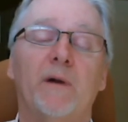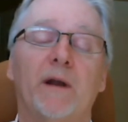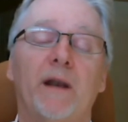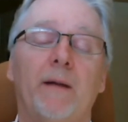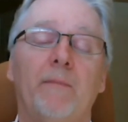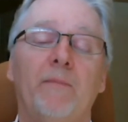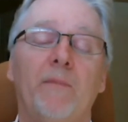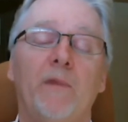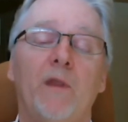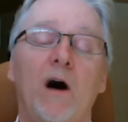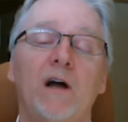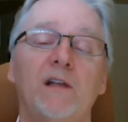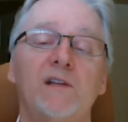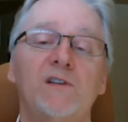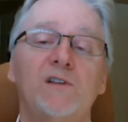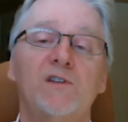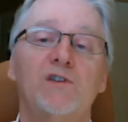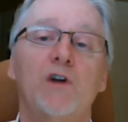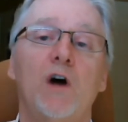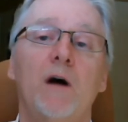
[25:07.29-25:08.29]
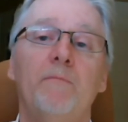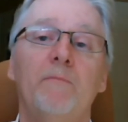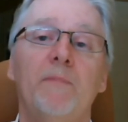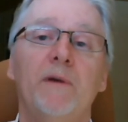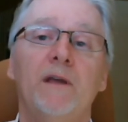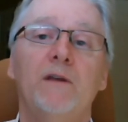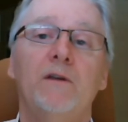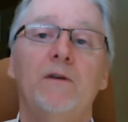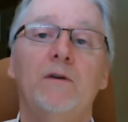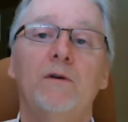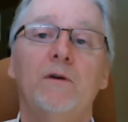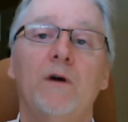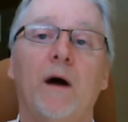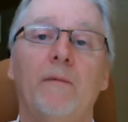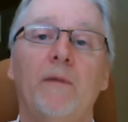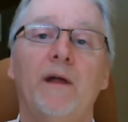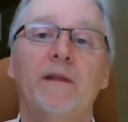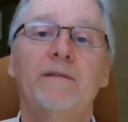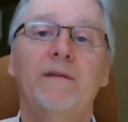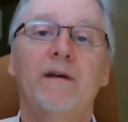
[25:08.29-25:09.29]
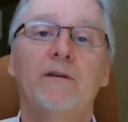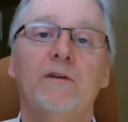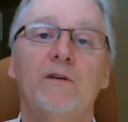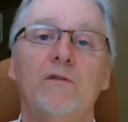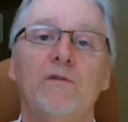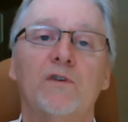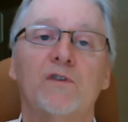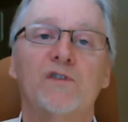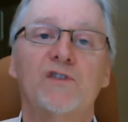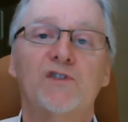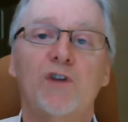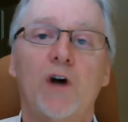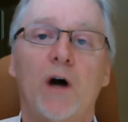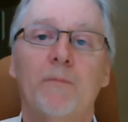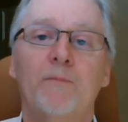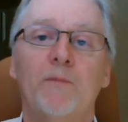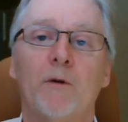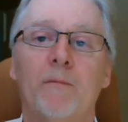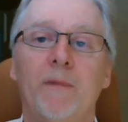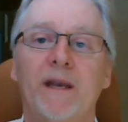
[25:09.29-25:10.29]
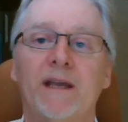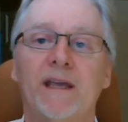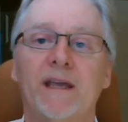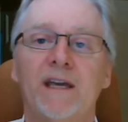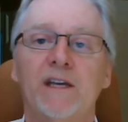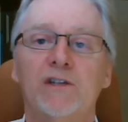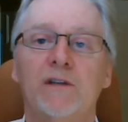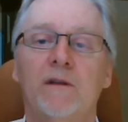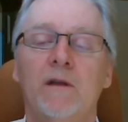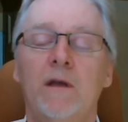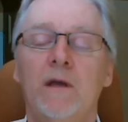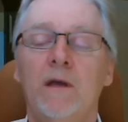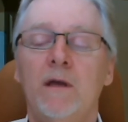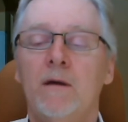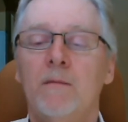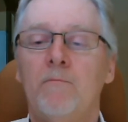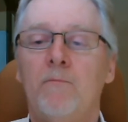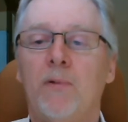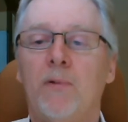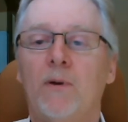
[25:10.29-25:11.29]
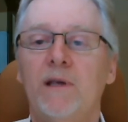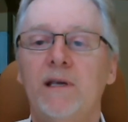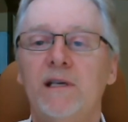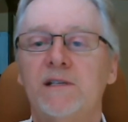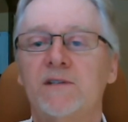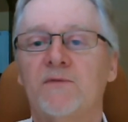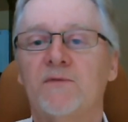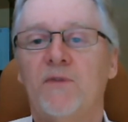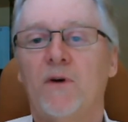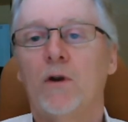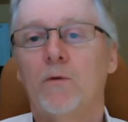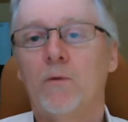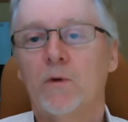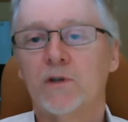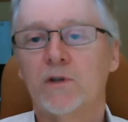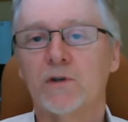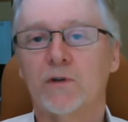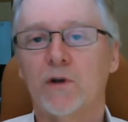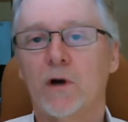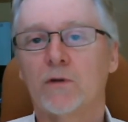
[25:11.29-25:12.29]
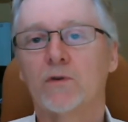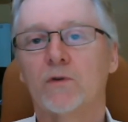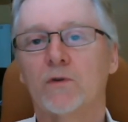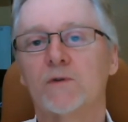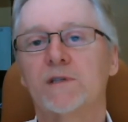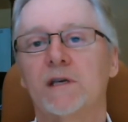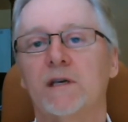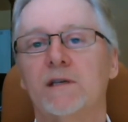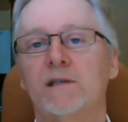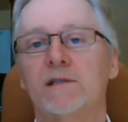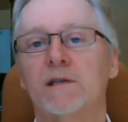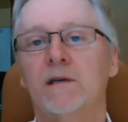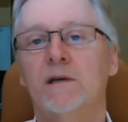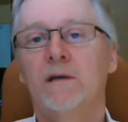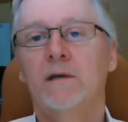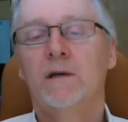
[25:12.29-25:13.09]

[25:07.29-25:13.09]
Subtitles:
But I'm not stopping you. I'm not telling you to stop your medication. Please follow what your doctor says.